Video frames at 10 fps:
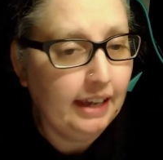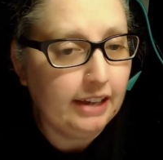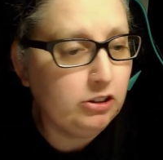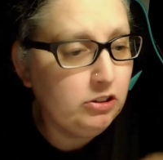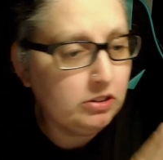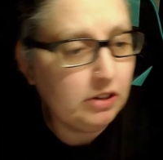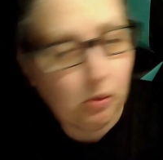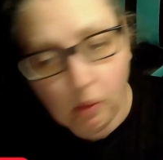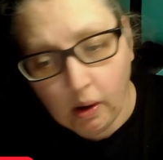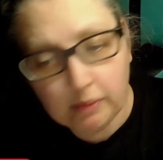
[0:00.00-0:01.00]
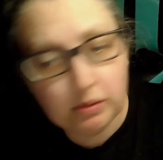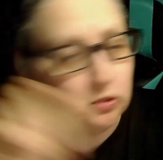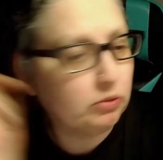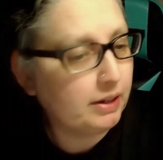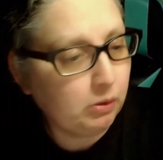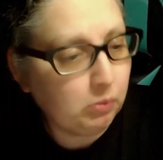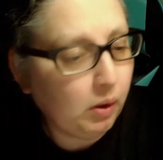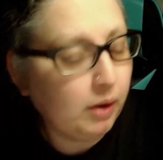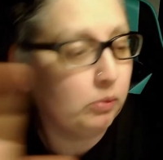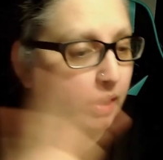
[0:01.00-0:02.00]
And you didn't know what was real and
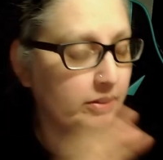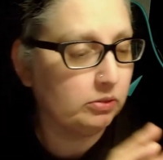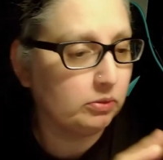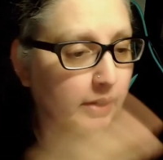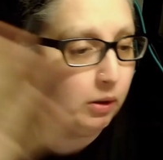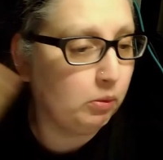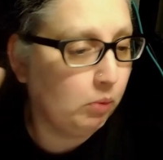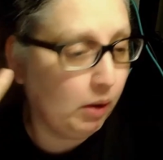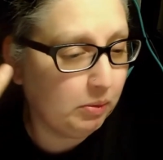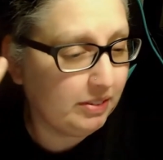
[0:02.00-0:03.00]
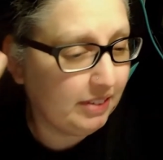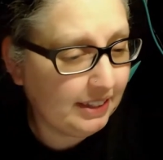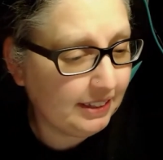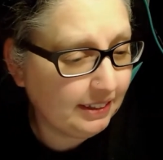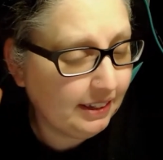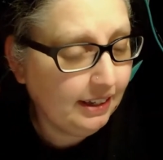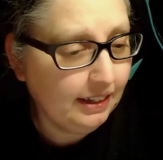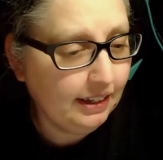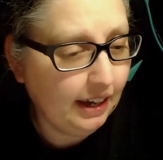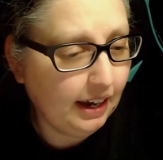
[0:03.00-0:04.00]
what wasn't real, what was in
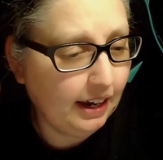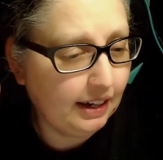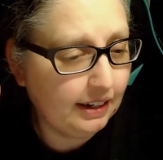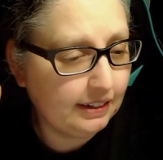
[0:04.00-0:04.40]
uh,